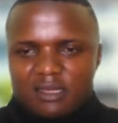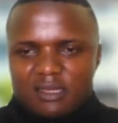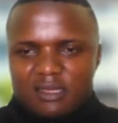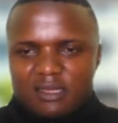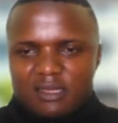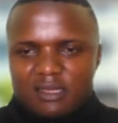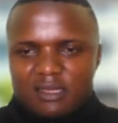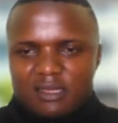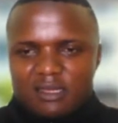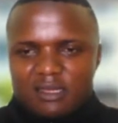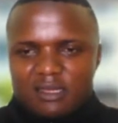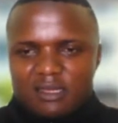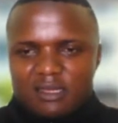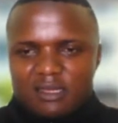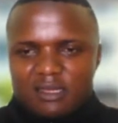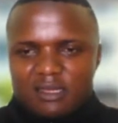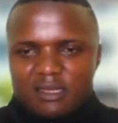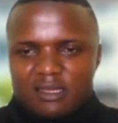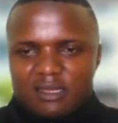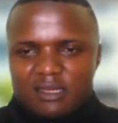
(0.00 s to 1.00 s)
The
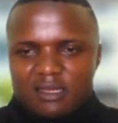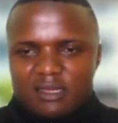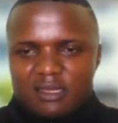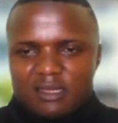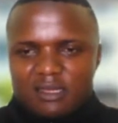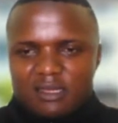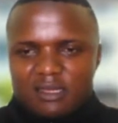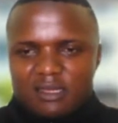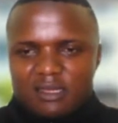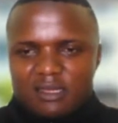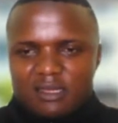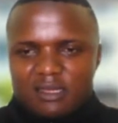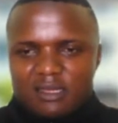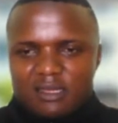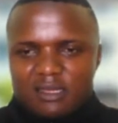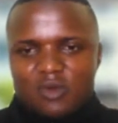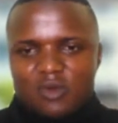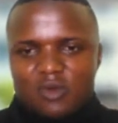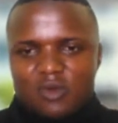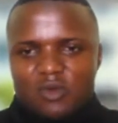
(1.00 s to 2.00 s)
crisis in
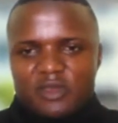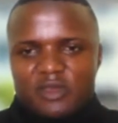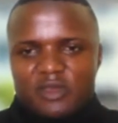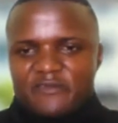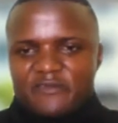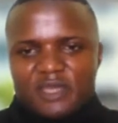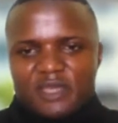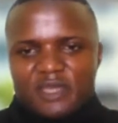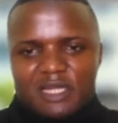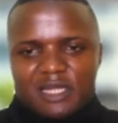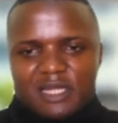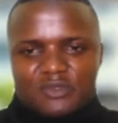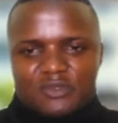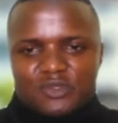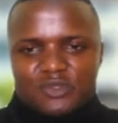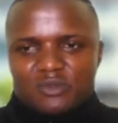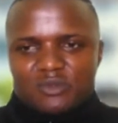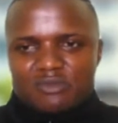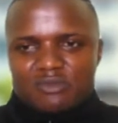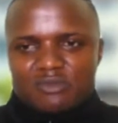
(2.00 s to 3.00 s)
Congo, if we
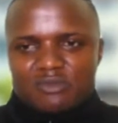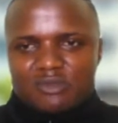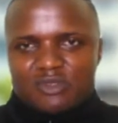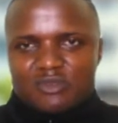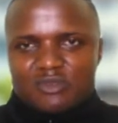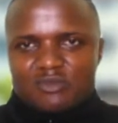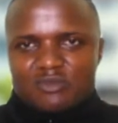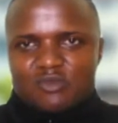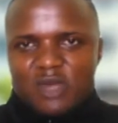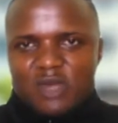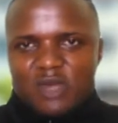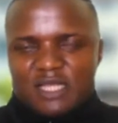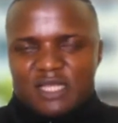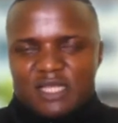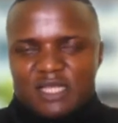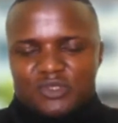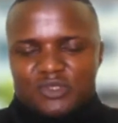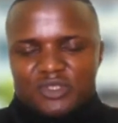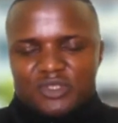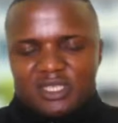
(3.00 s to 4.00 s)
want to just
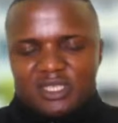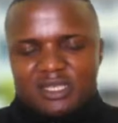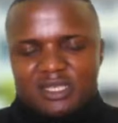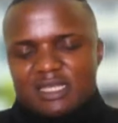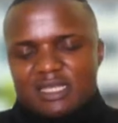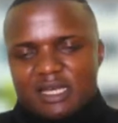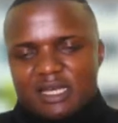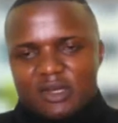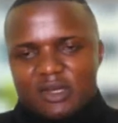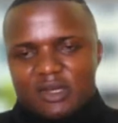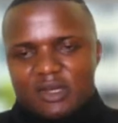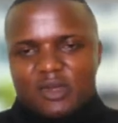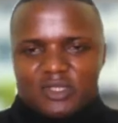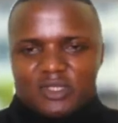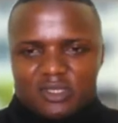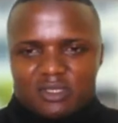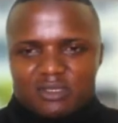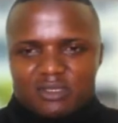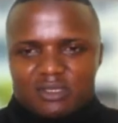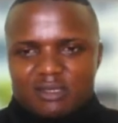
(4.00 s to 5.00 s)
cut across
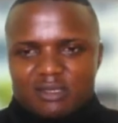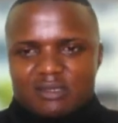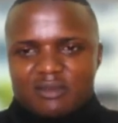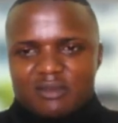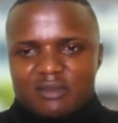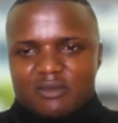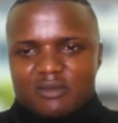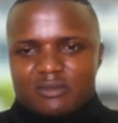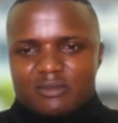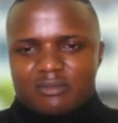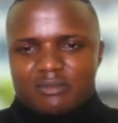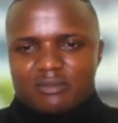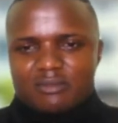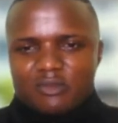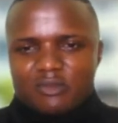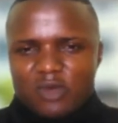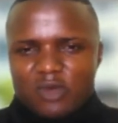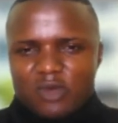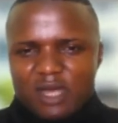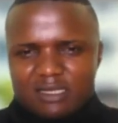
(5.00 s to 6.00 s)

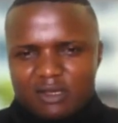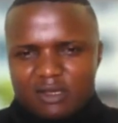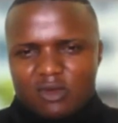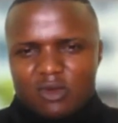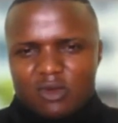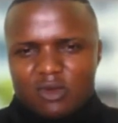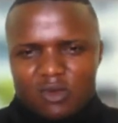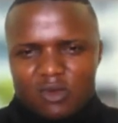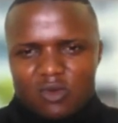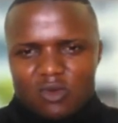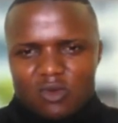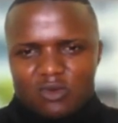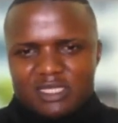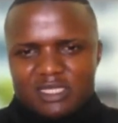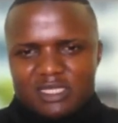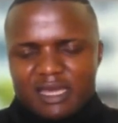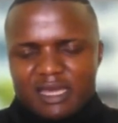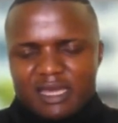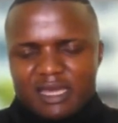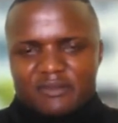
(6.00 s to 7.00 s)
what Congo
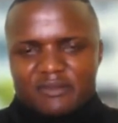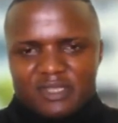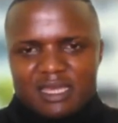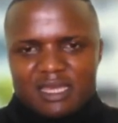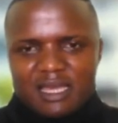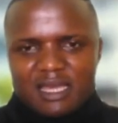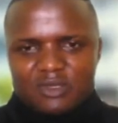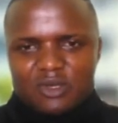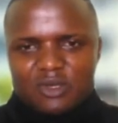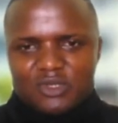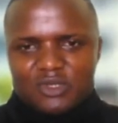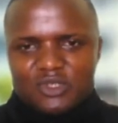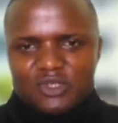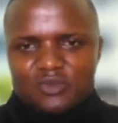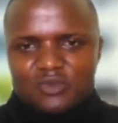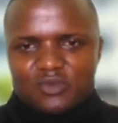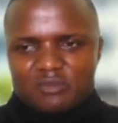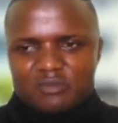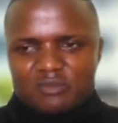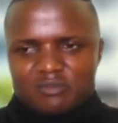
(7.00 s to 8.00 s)
DRC has gone
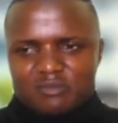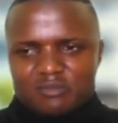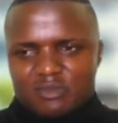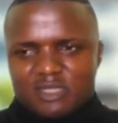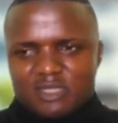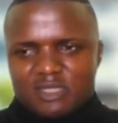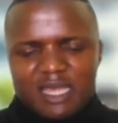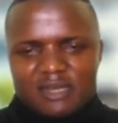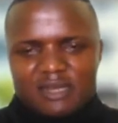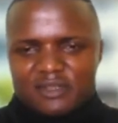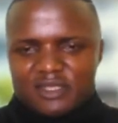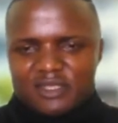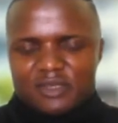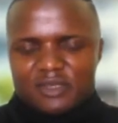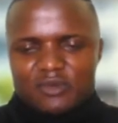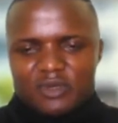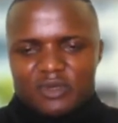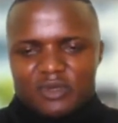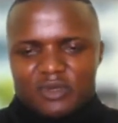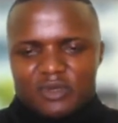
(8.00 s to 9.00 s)
through, DRC
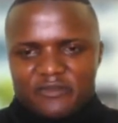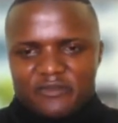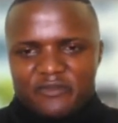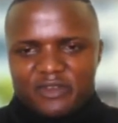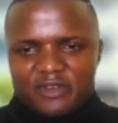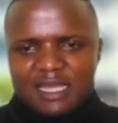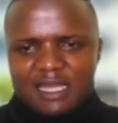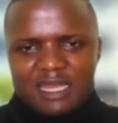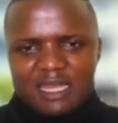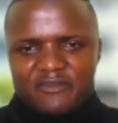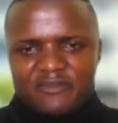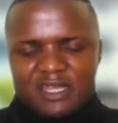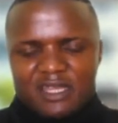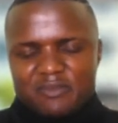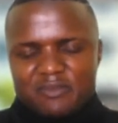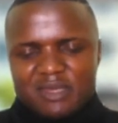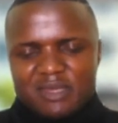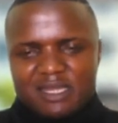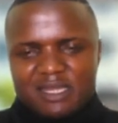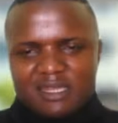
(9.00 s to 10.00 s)
was a free land after the
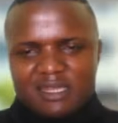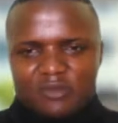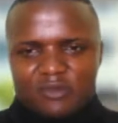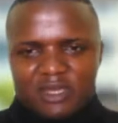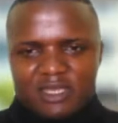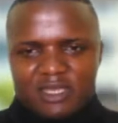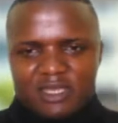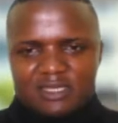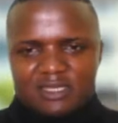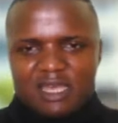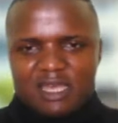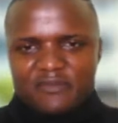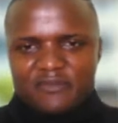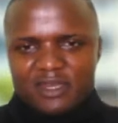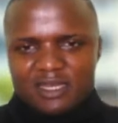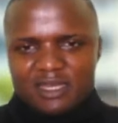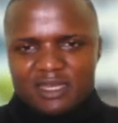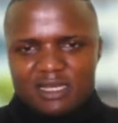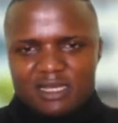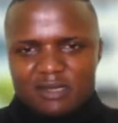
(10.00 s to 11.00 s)
Berlin West African